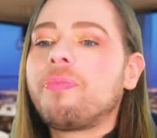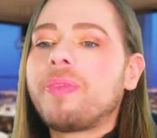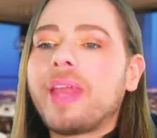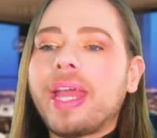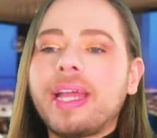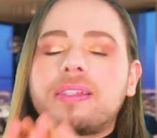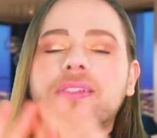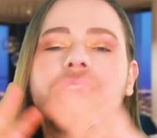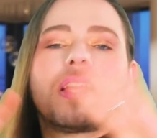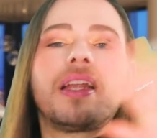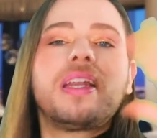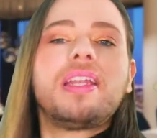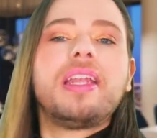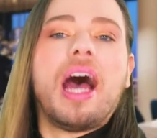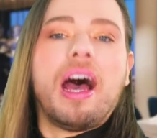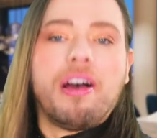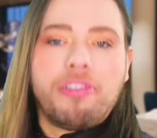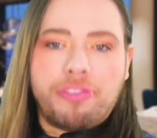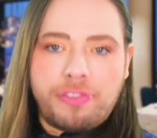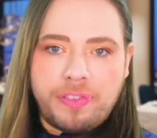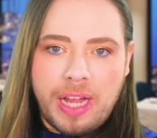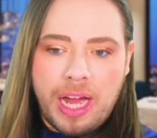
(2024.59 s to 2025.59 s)
It's
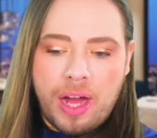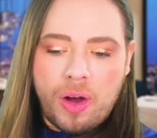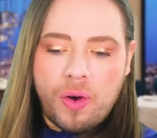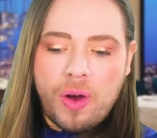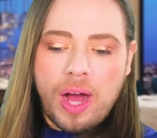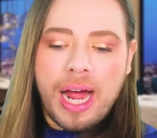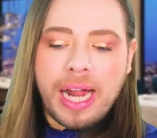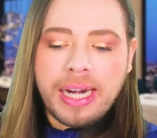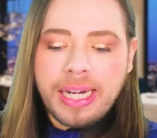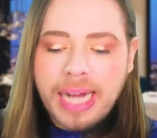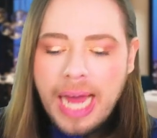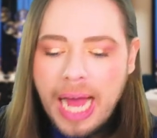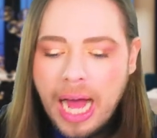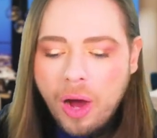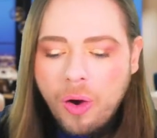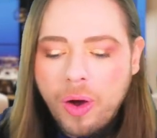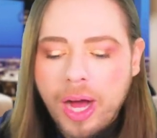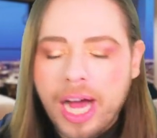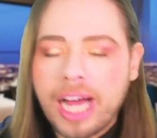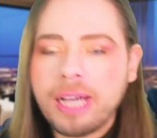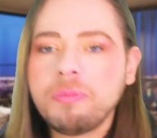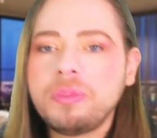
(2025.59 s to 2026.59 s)
enough now.
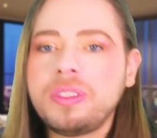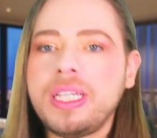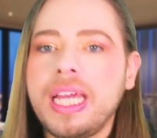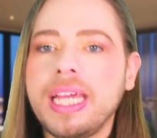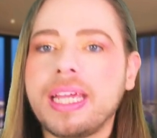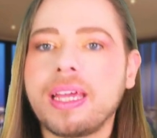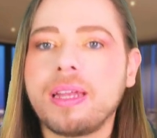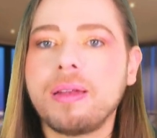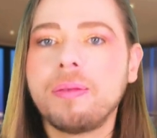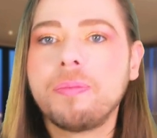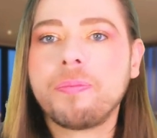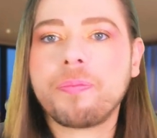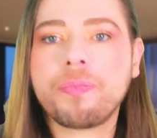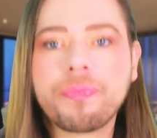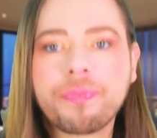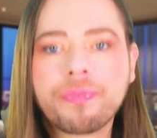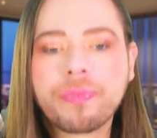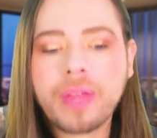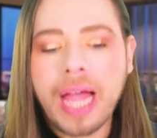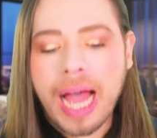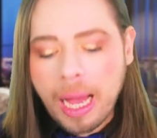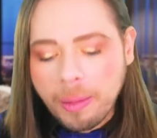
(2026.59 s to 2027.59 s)
Now I'm taking
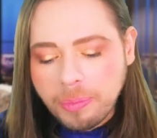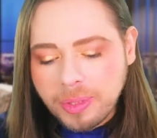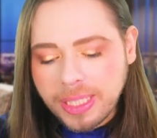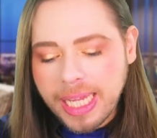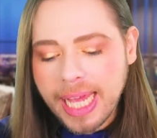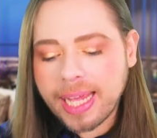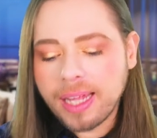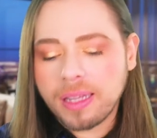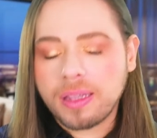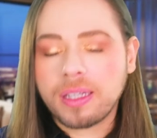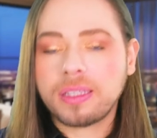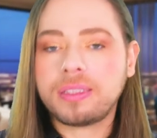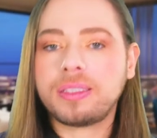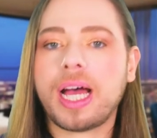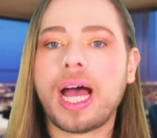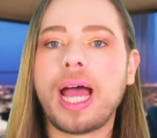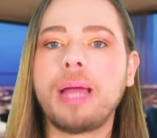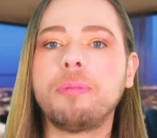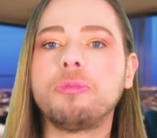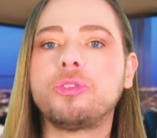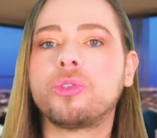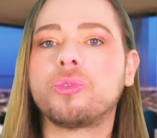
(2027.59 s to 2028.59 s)
I'm taking the
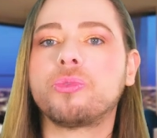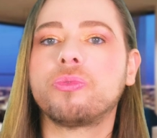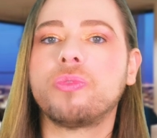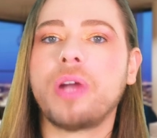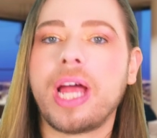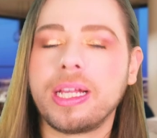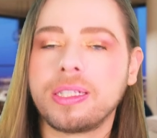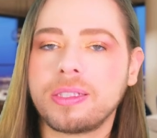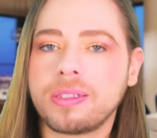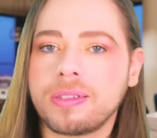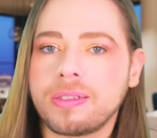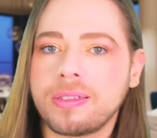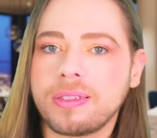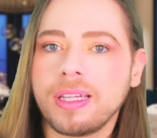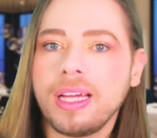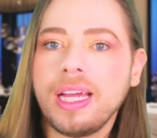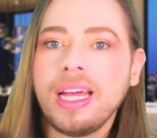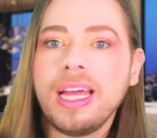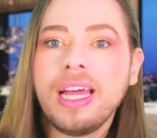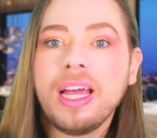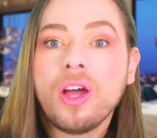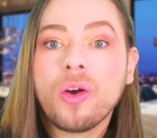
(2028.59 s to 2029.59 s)
time to rest.
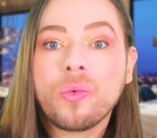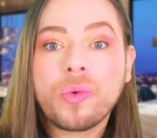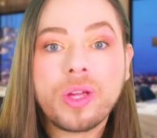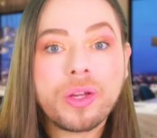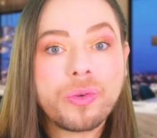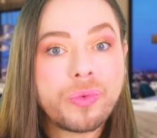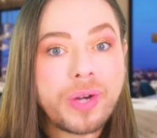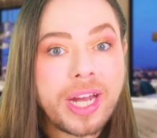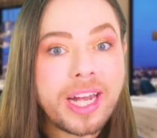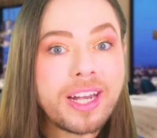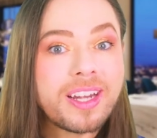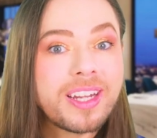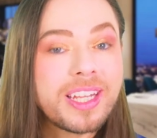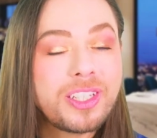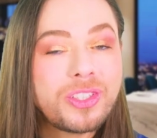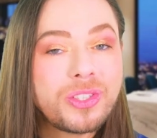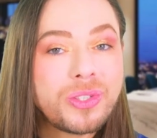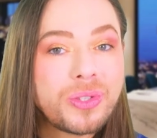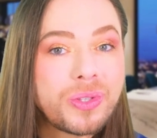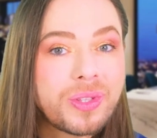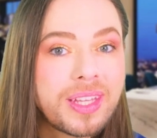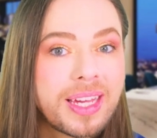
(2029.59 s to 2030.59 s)
We rarely
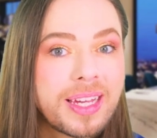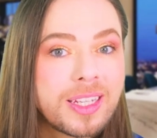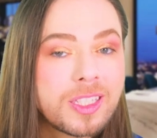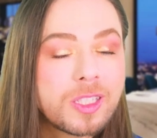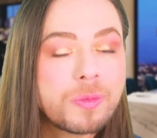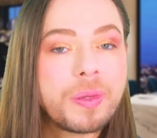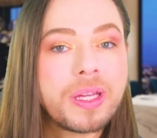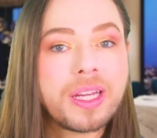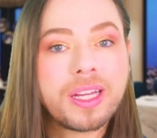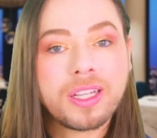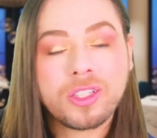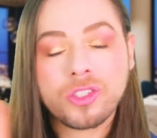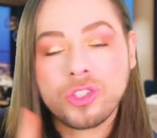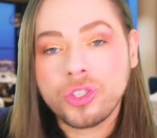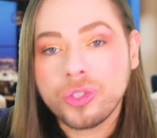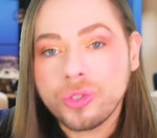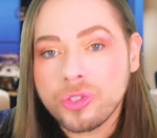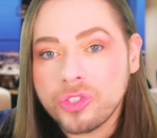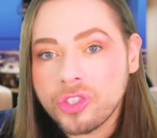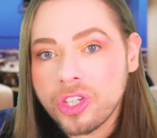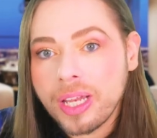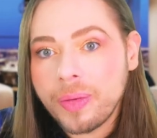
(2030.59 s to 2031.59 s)
do this because
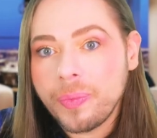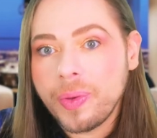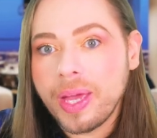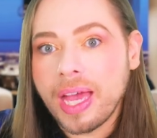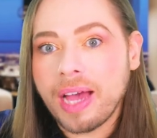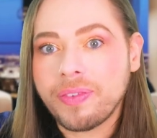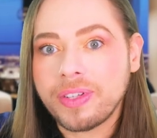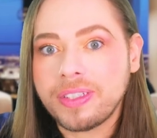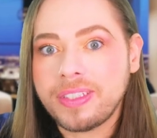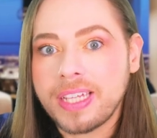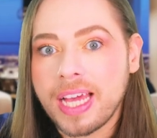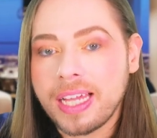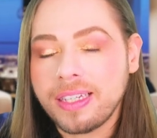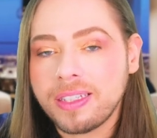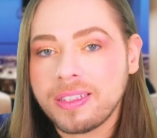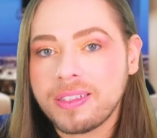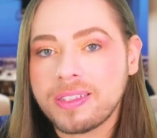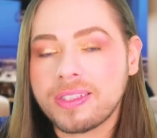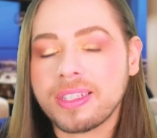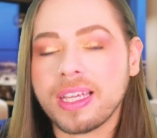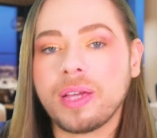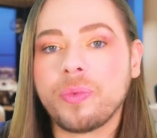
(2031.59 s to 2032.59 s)
usually we have a
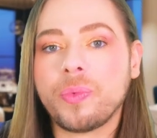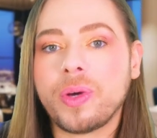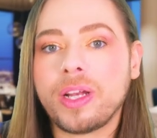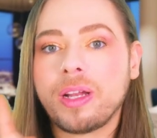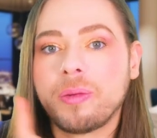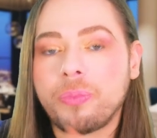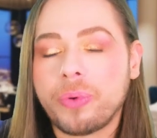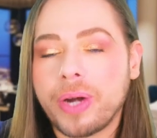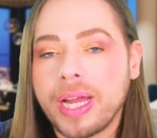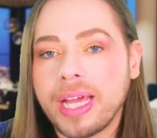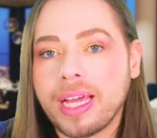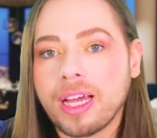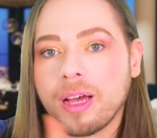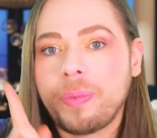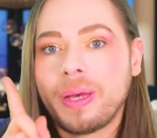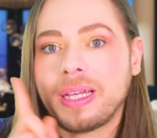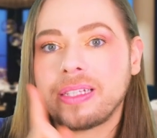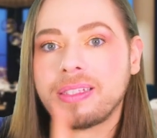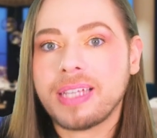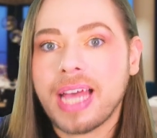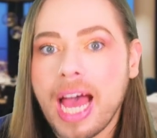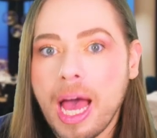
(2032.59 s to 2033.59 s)
tendency when a breakup
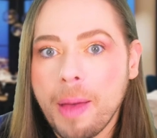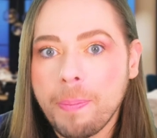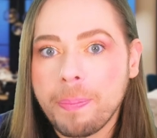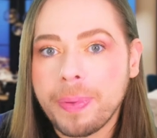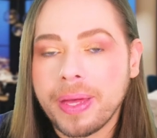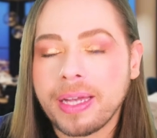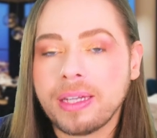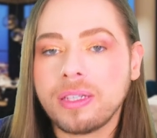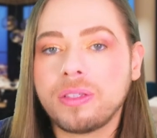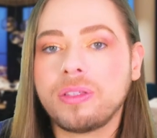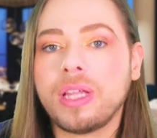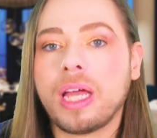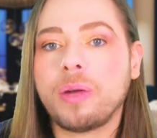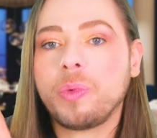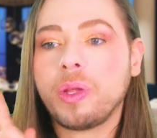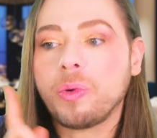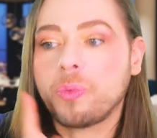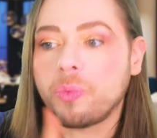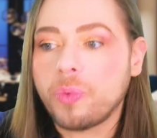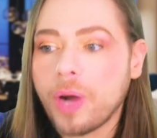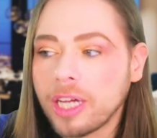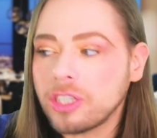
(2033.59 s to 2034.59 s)
has happened, then
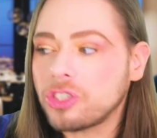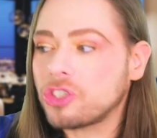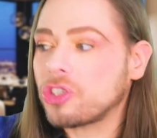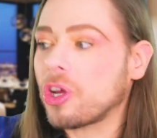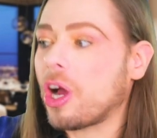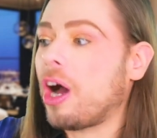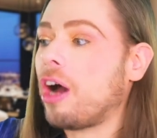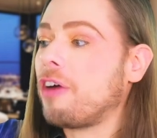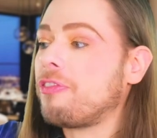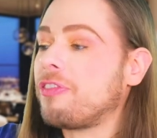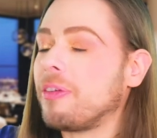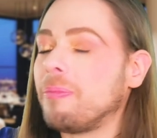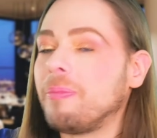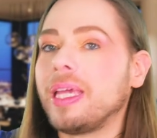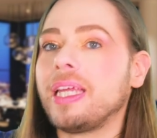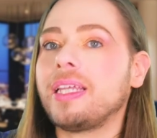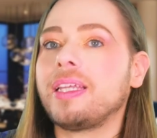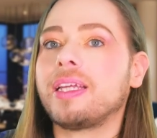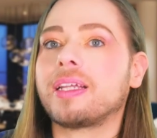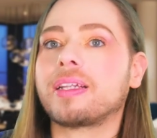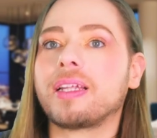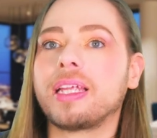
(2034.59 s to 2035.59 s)
we rush off
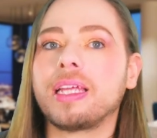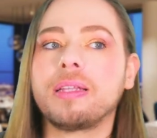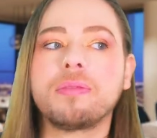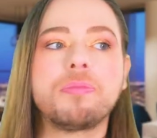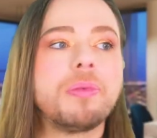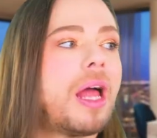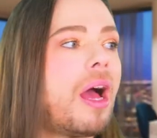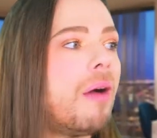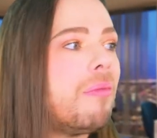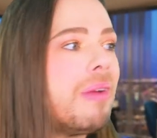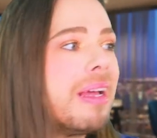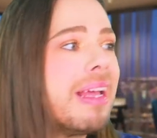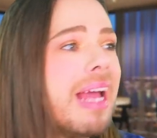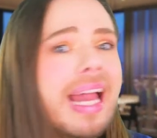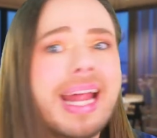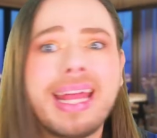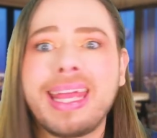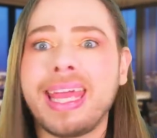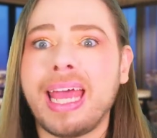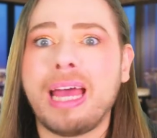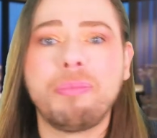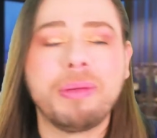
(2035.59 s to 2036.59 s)
immediately be, oh my
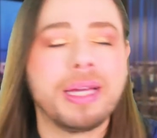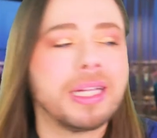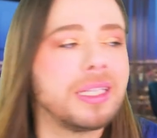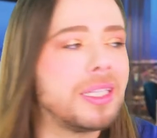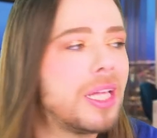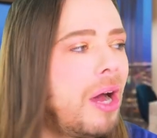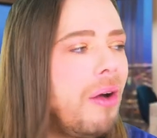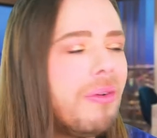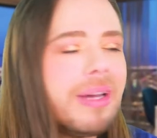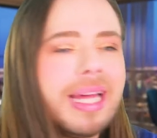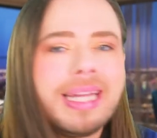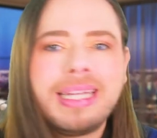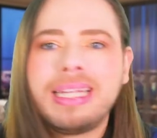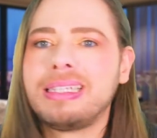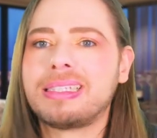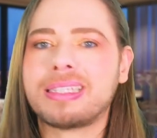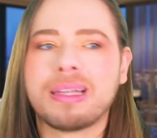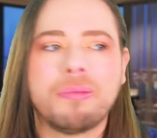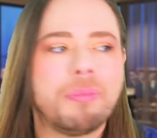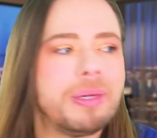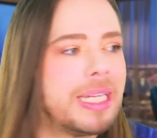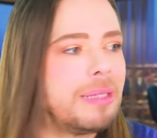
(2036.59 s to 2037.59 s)
God, I can't be alone. I need
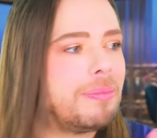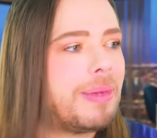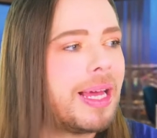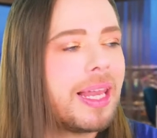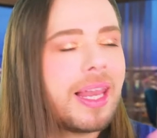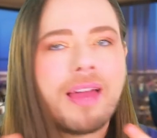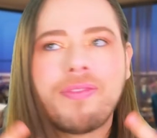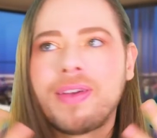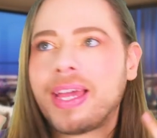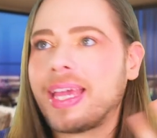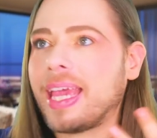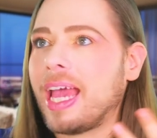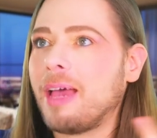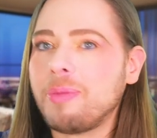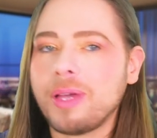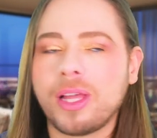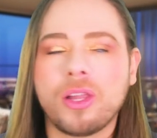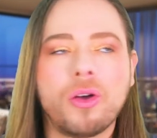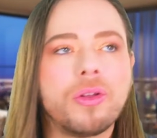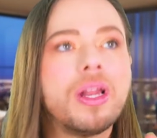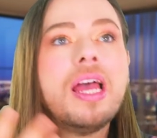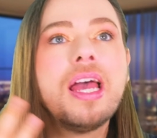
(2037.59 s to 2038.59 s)
somebody in my life. I can't be
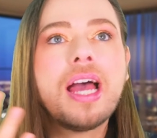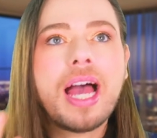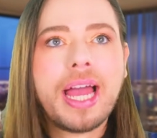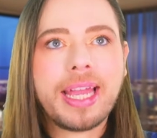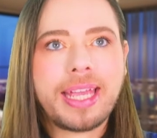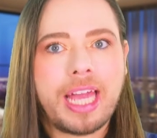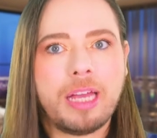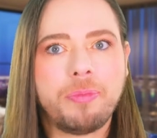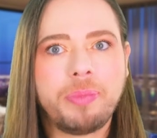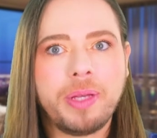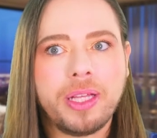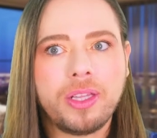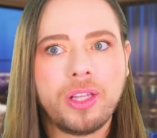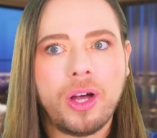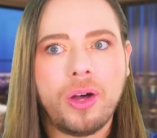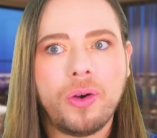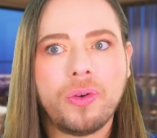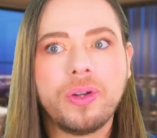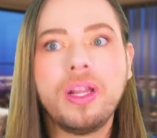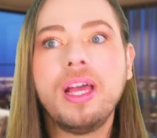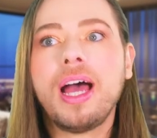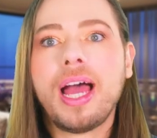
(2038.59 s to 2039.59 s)
alone. I can't be
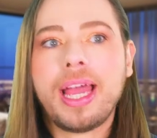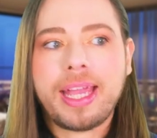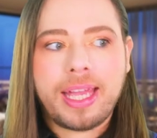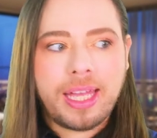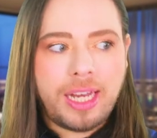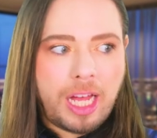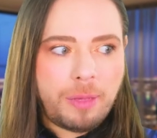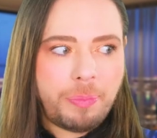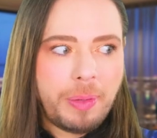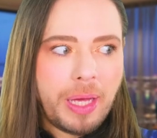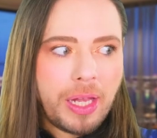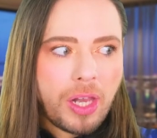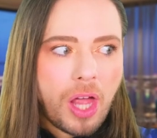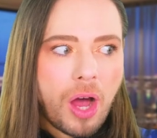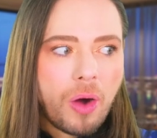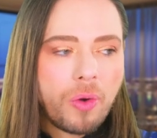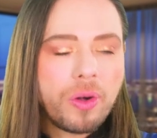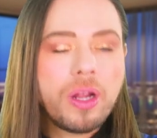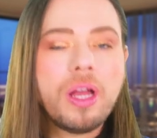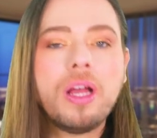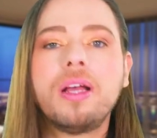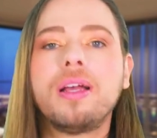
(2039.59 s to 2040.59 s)
alone. I cannot be
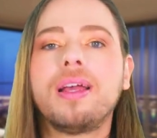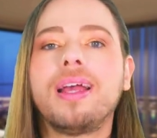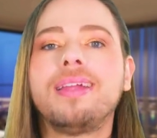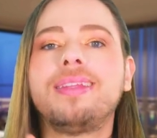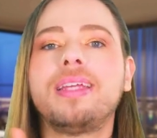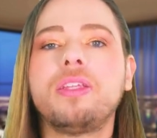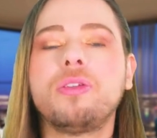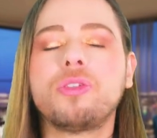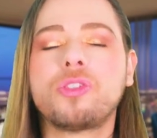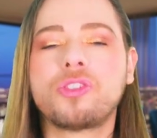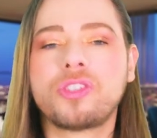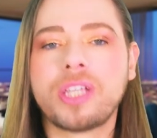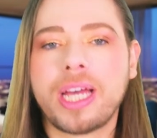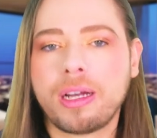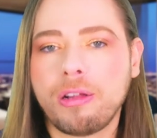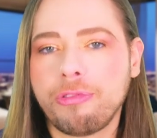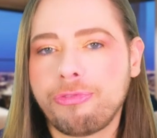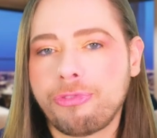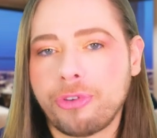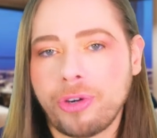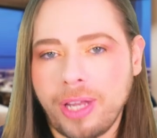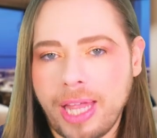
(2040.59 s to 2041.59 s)
alone. And then you
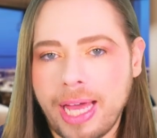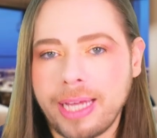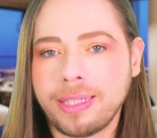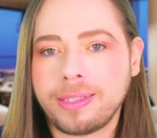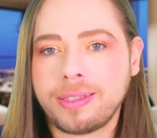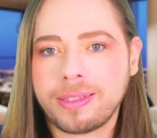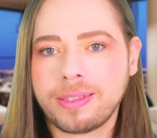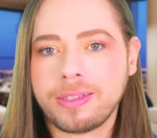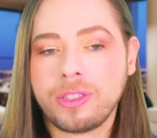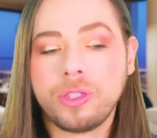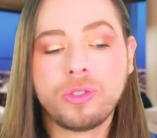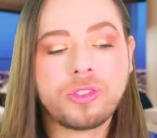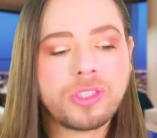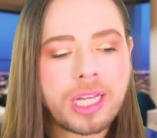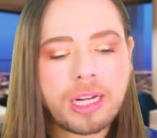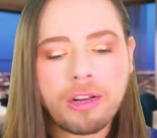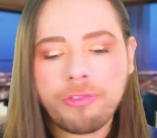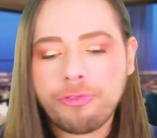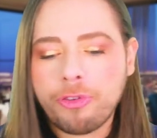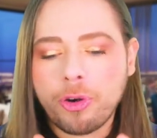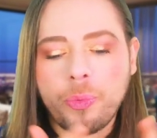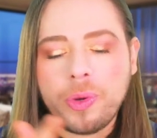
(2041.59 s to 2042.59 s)
settle for less. You
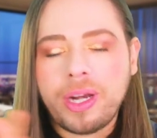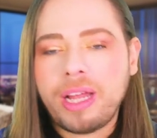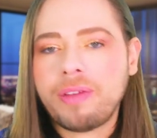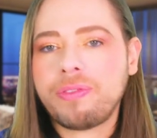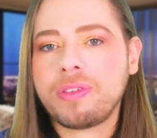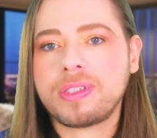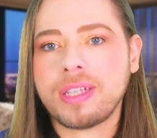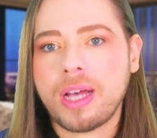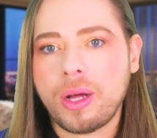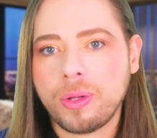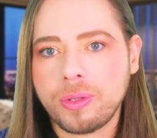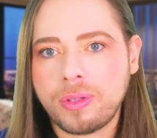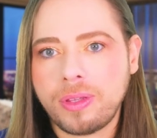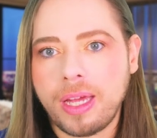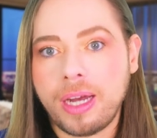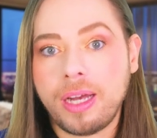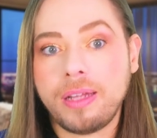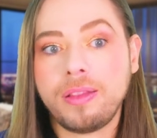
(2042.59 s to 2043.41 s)
settle for whatever's out there.